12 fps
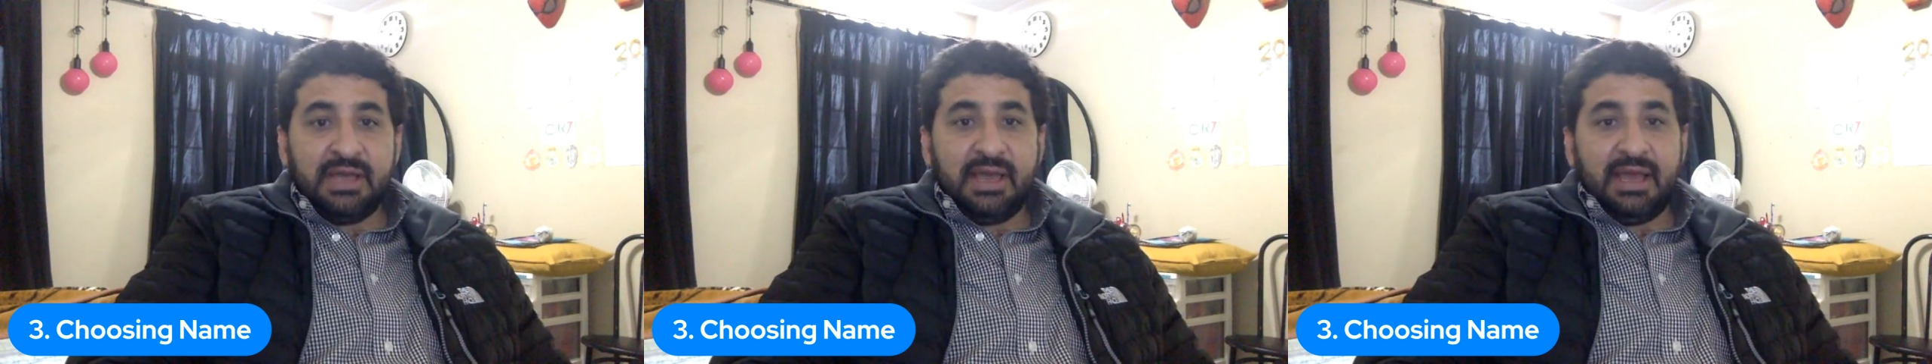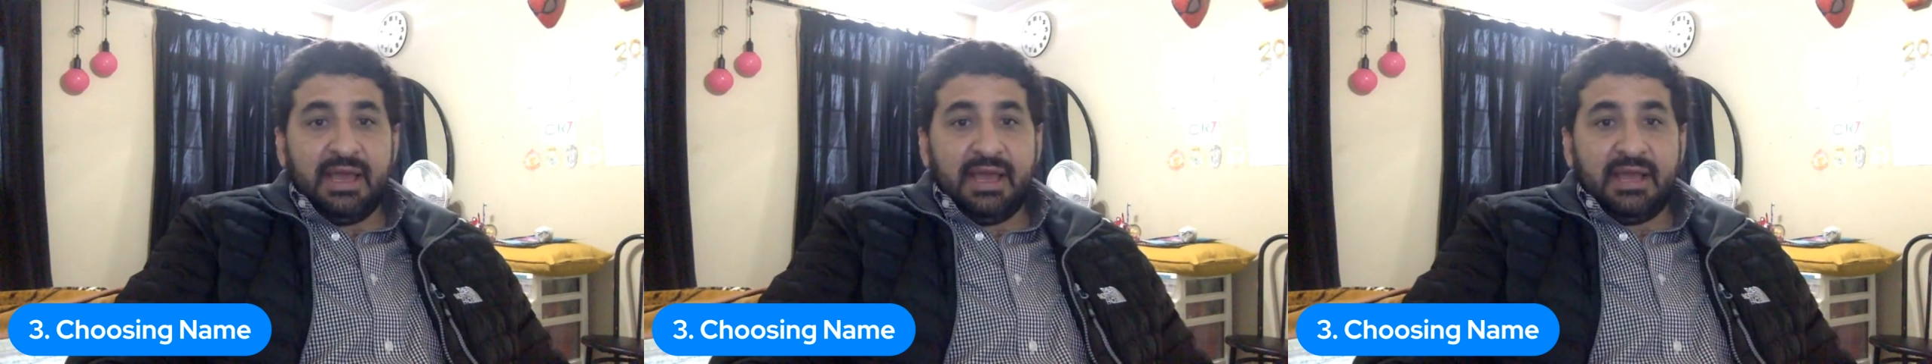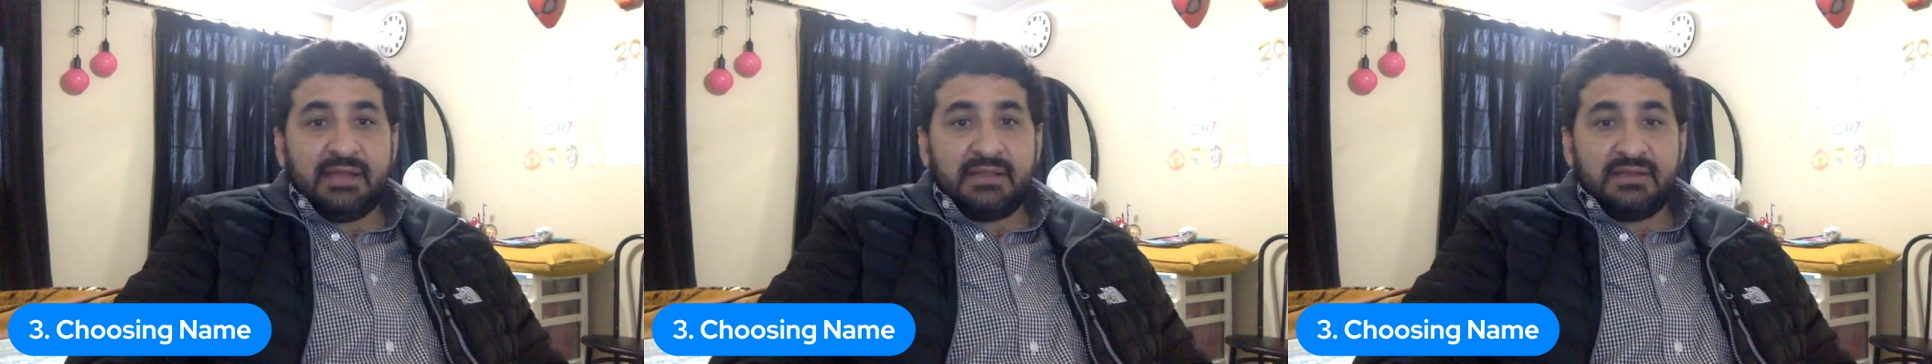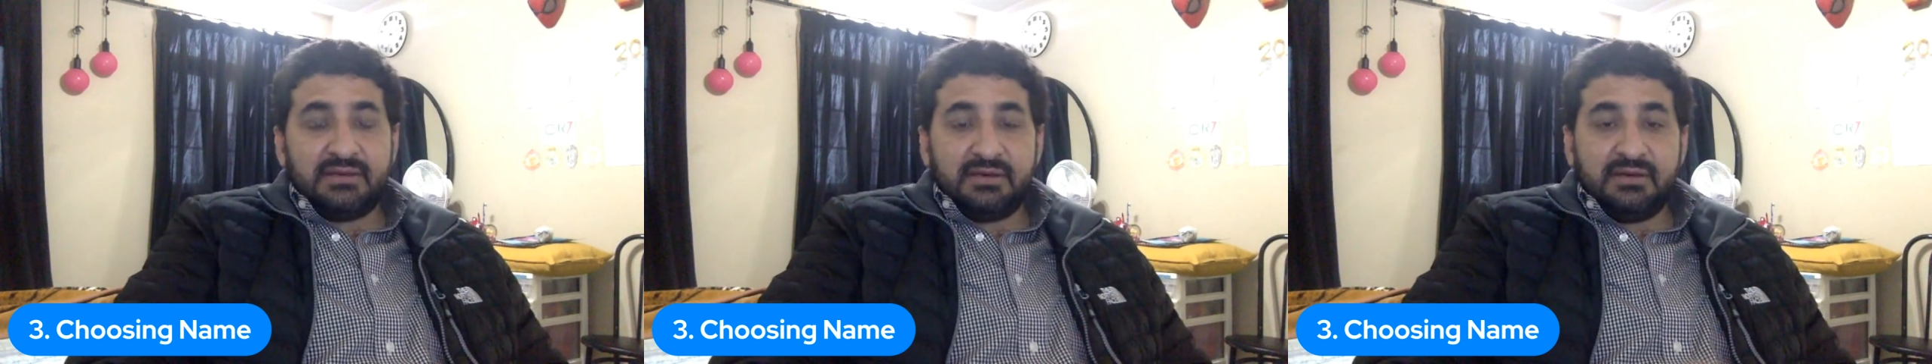And
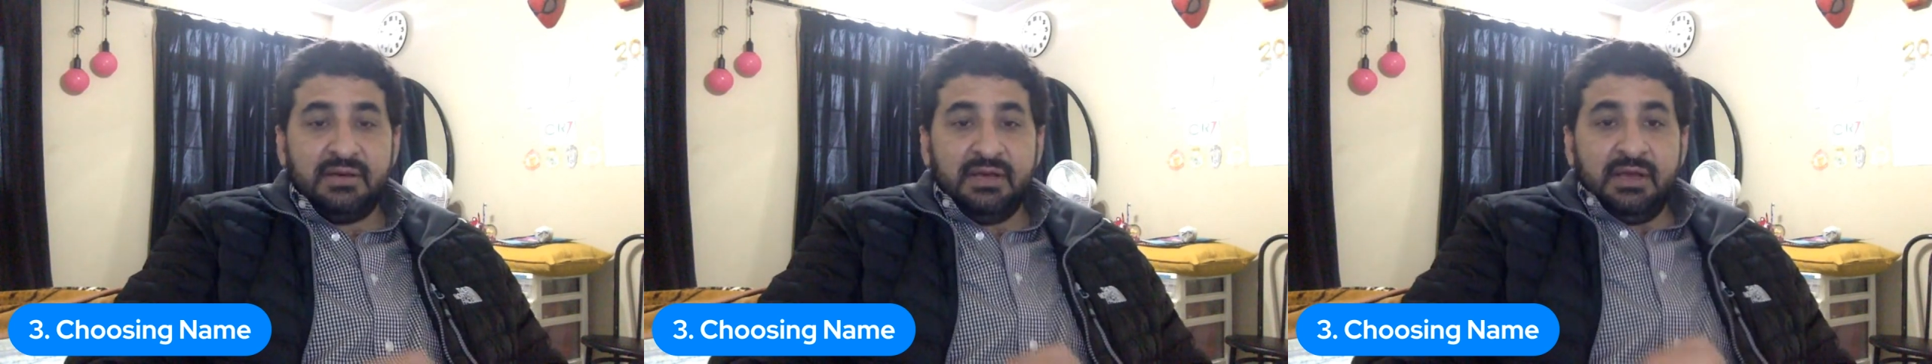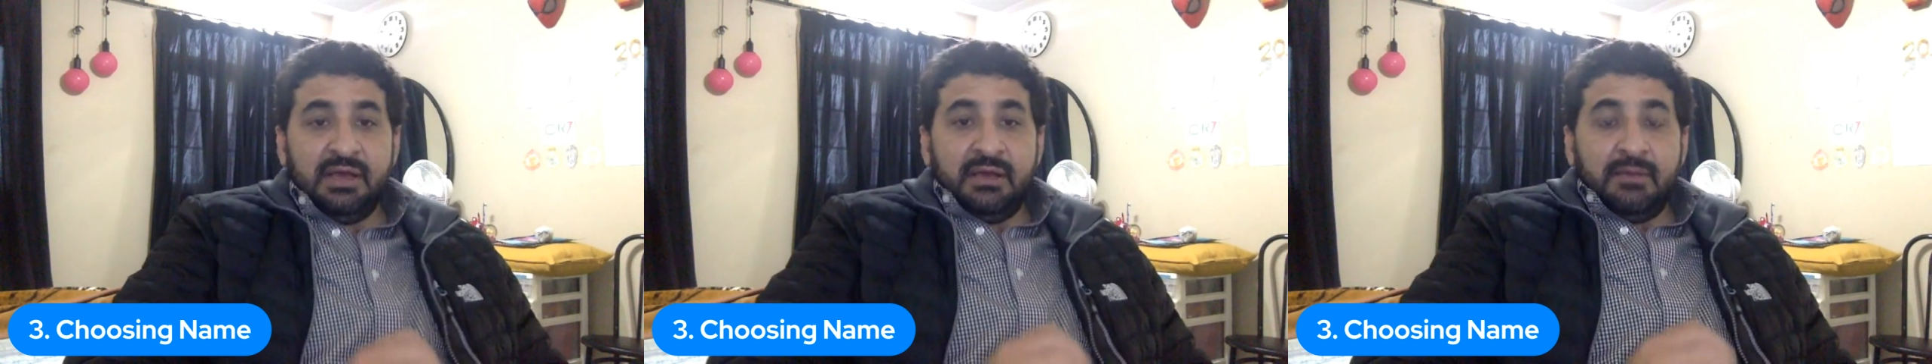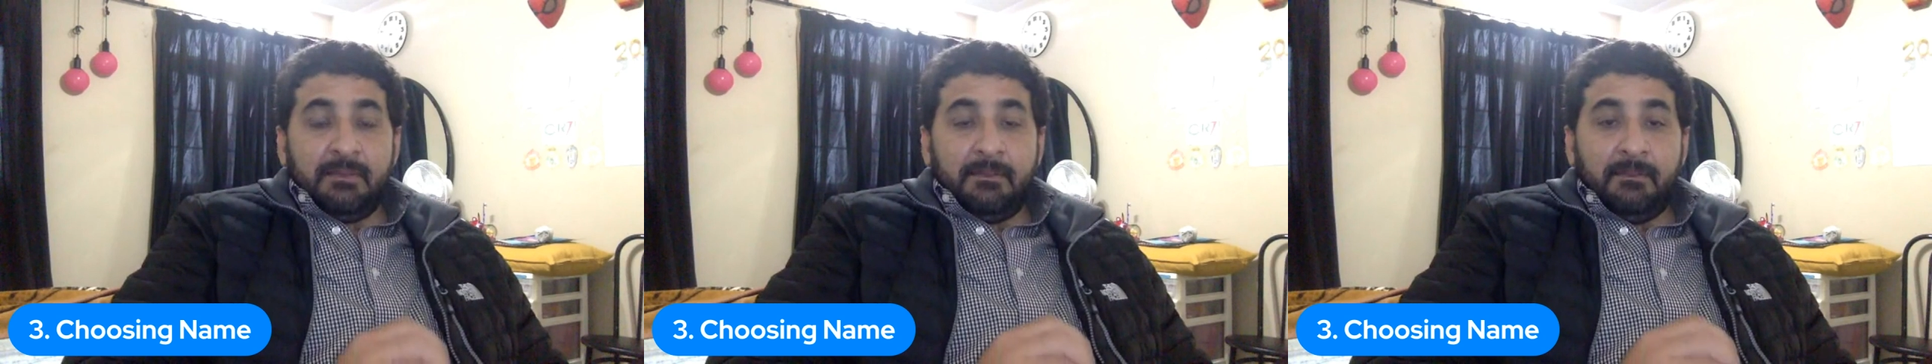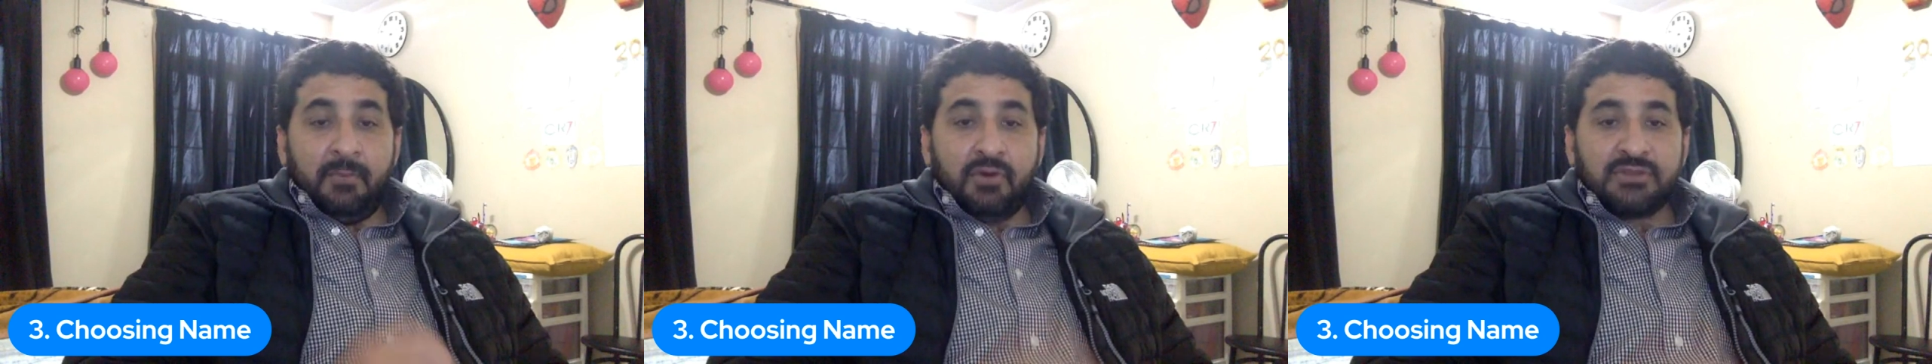the
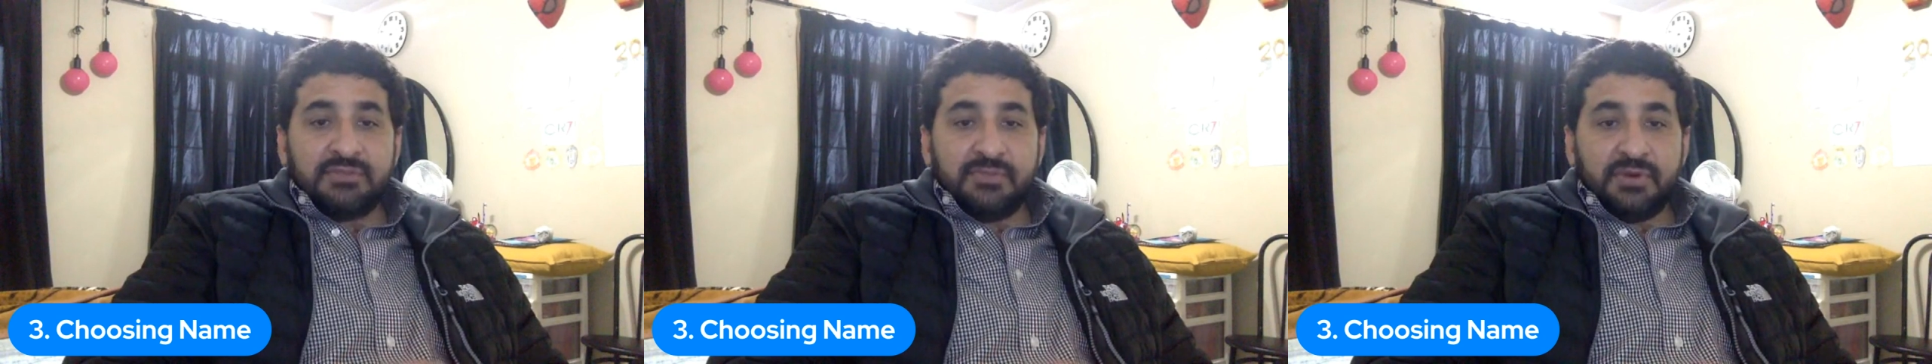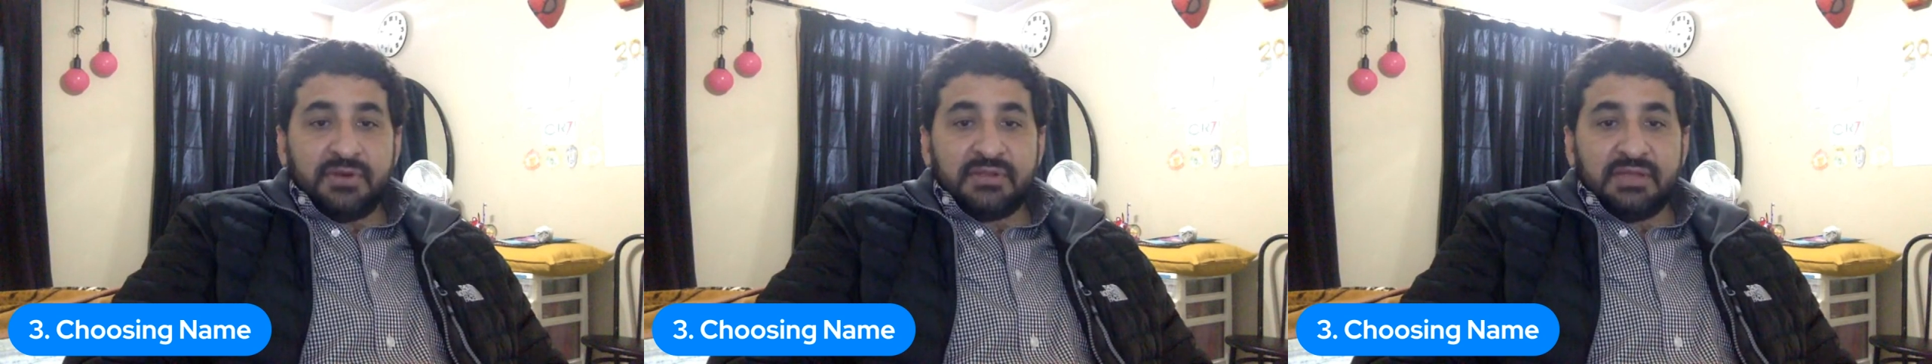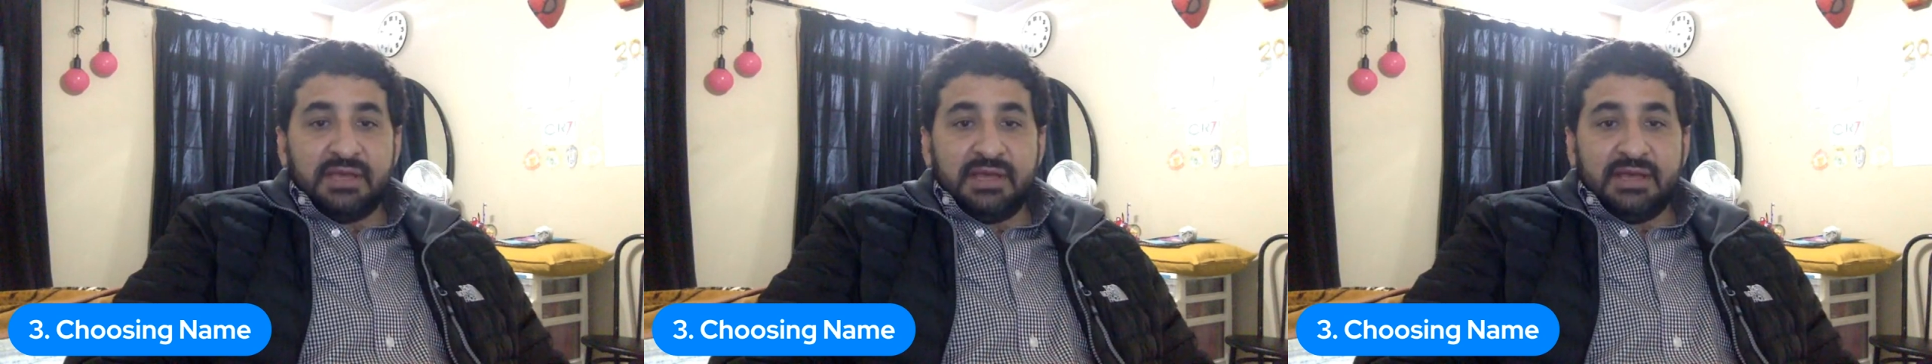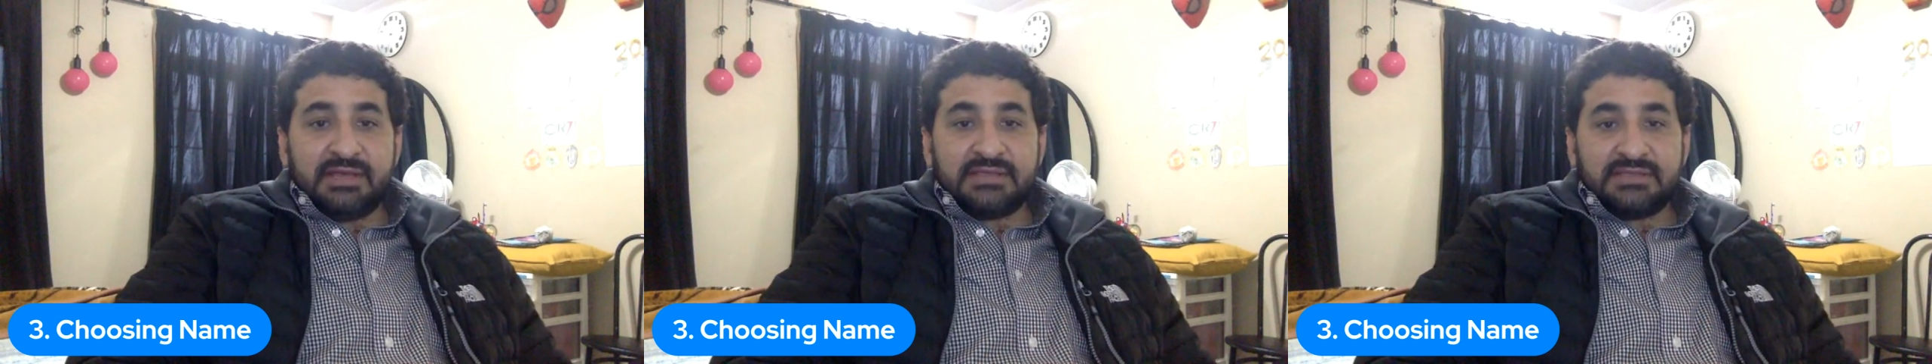most important thing
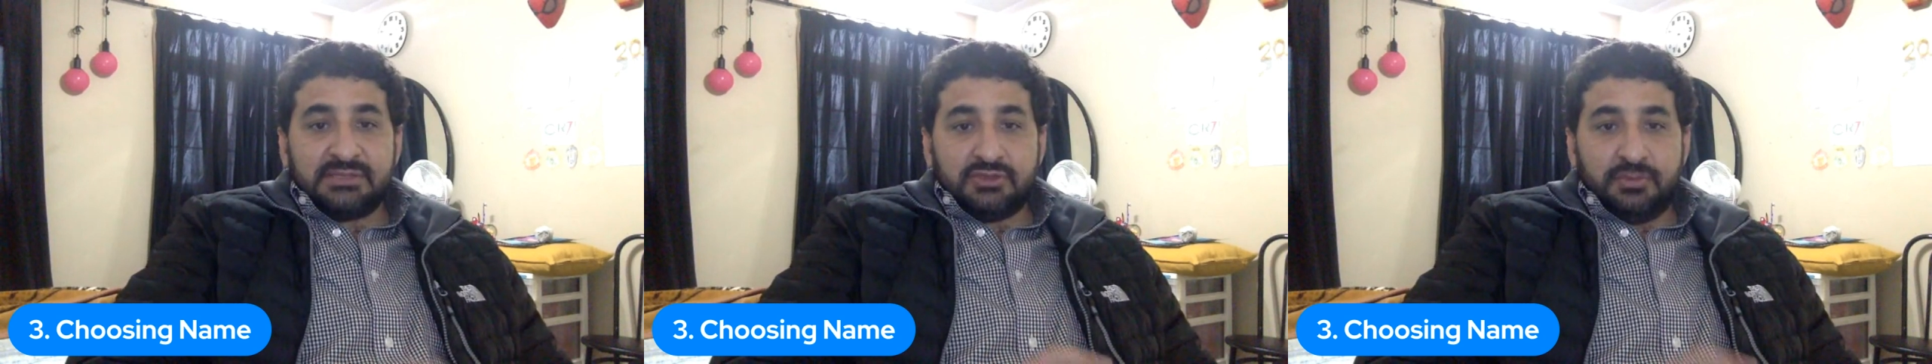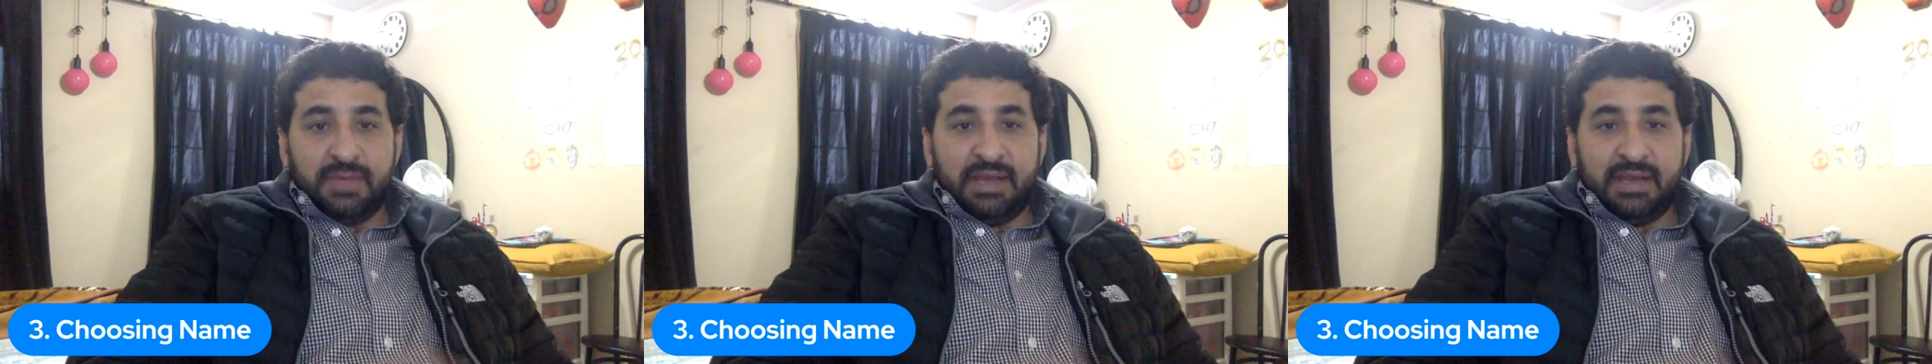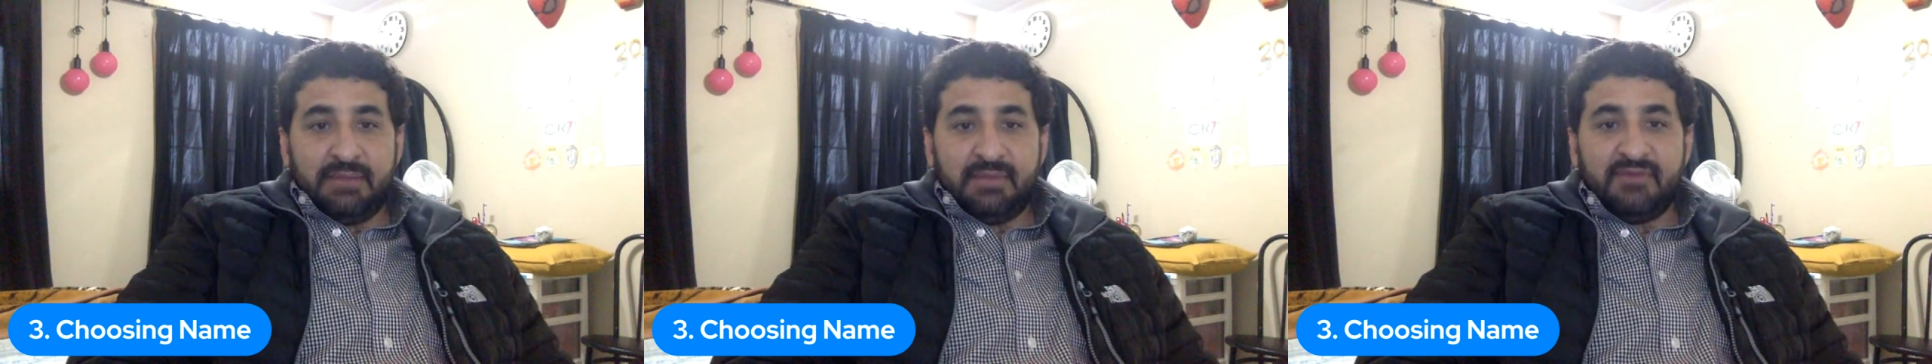is the domain name.